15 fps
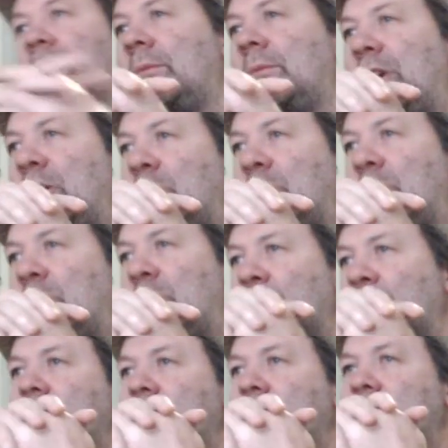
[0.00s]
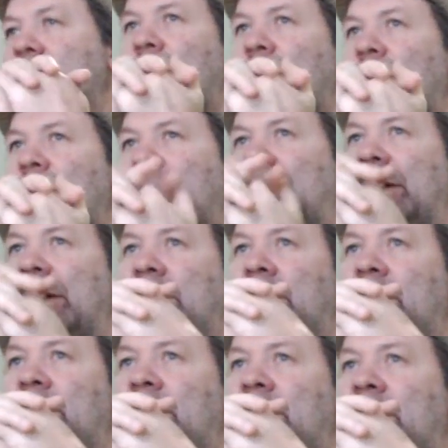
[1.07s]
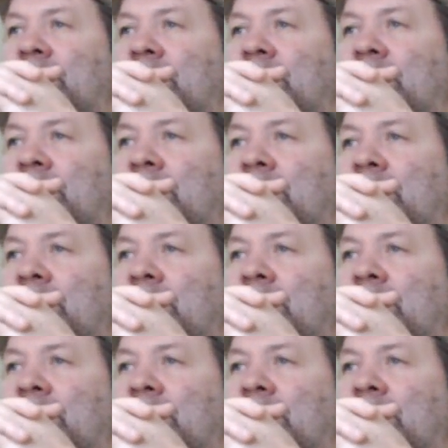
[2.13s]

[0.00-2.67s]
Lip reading: compute. Preparing to compute.